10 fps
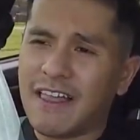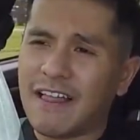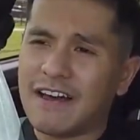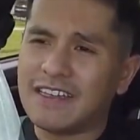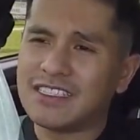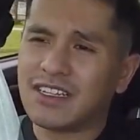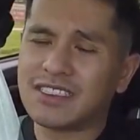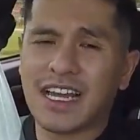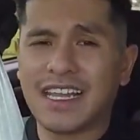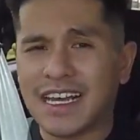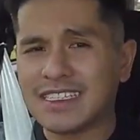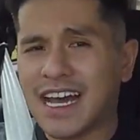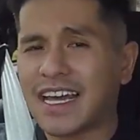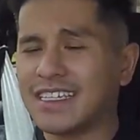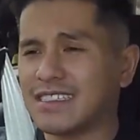uh, Nissan Skyline's
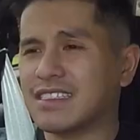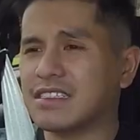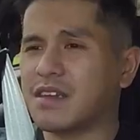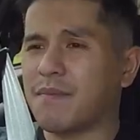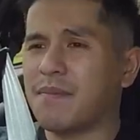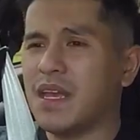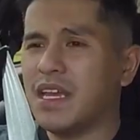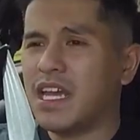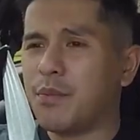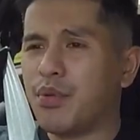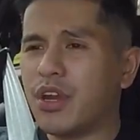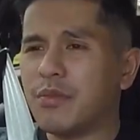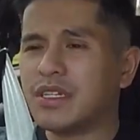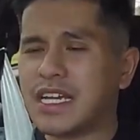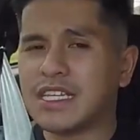HICAS system, it pretty
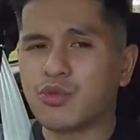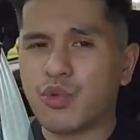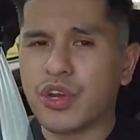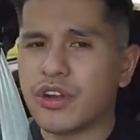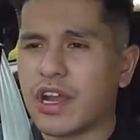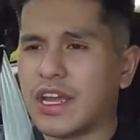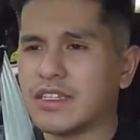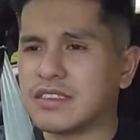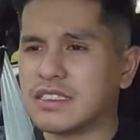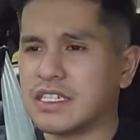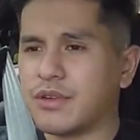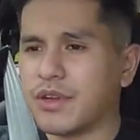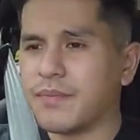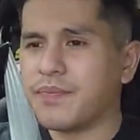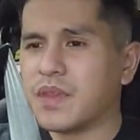much has rear end
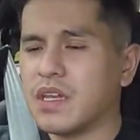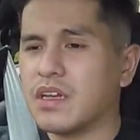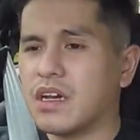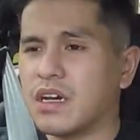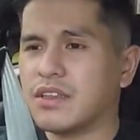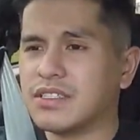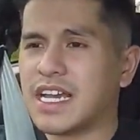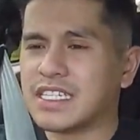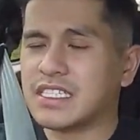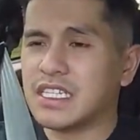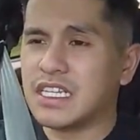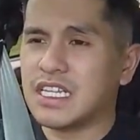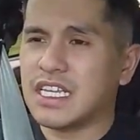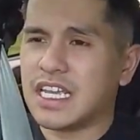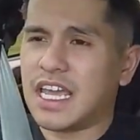steering. Uh, there's
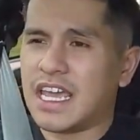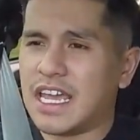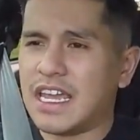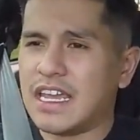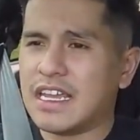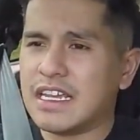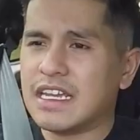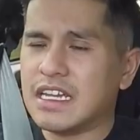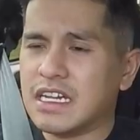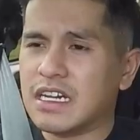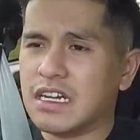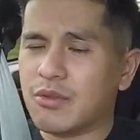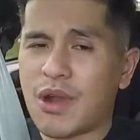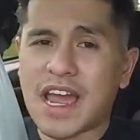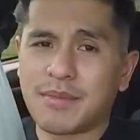actually a, a
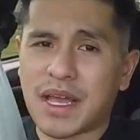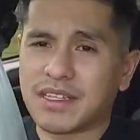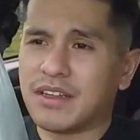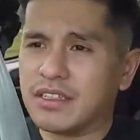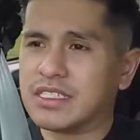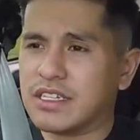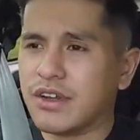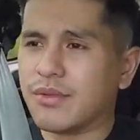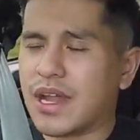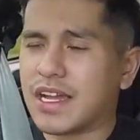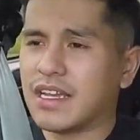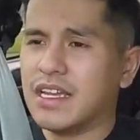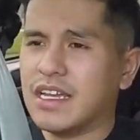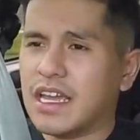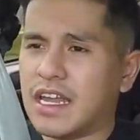rack back there, a steering rack,
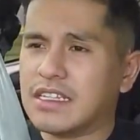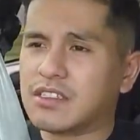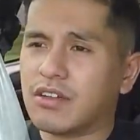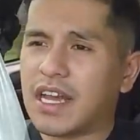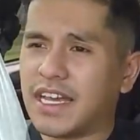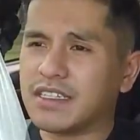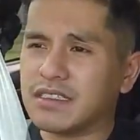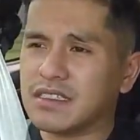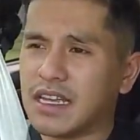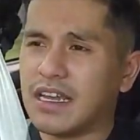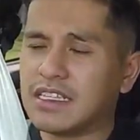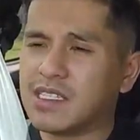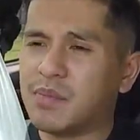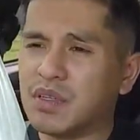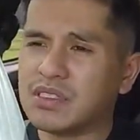and it's called HICAS. And it's
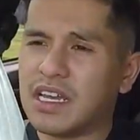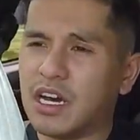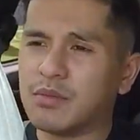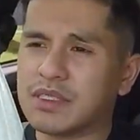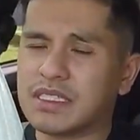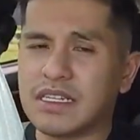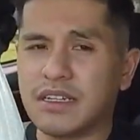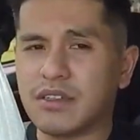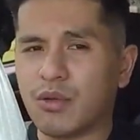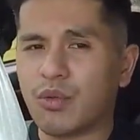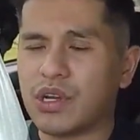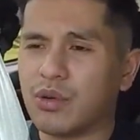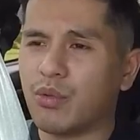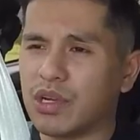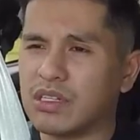supposed to help steer the
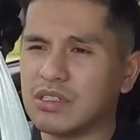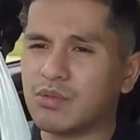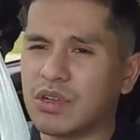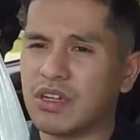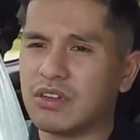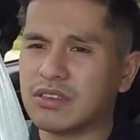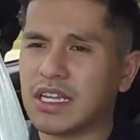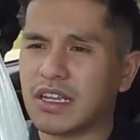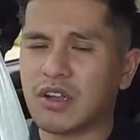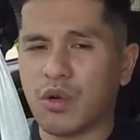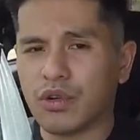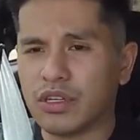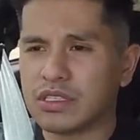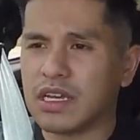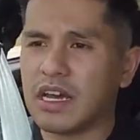rear wheels when you're taking
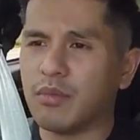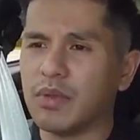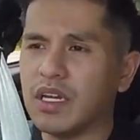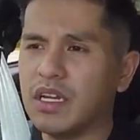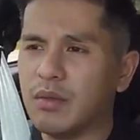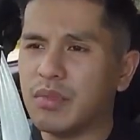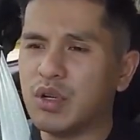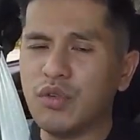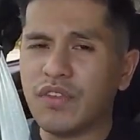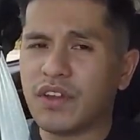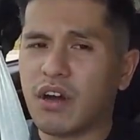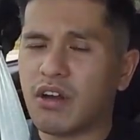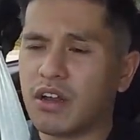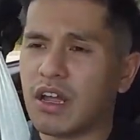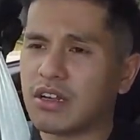corners, to help maneuver the
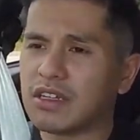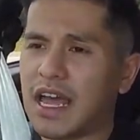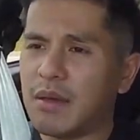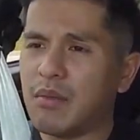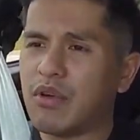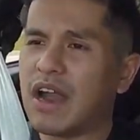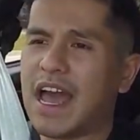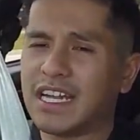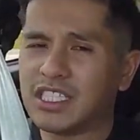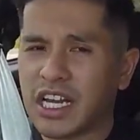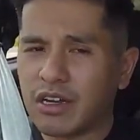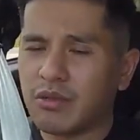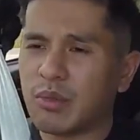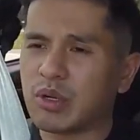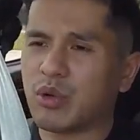car a lot more agile,
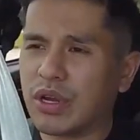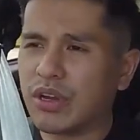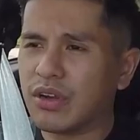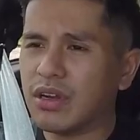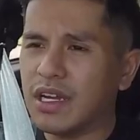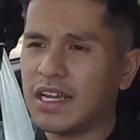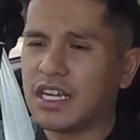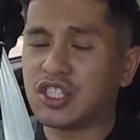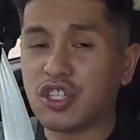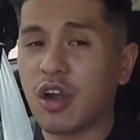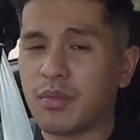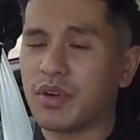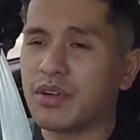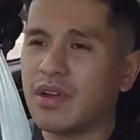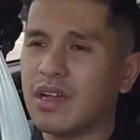more quicker, and
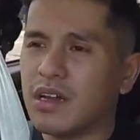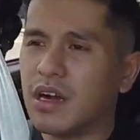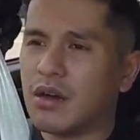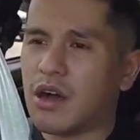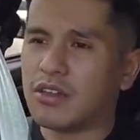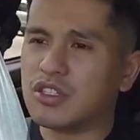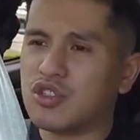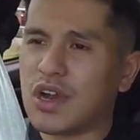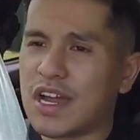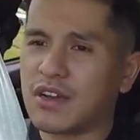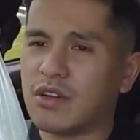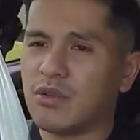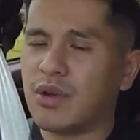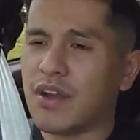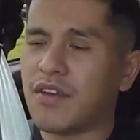sharper. Uh, on the track
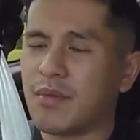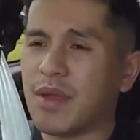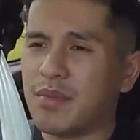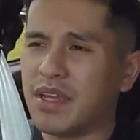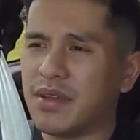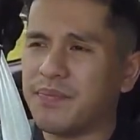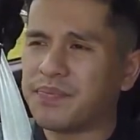or whatever it may be.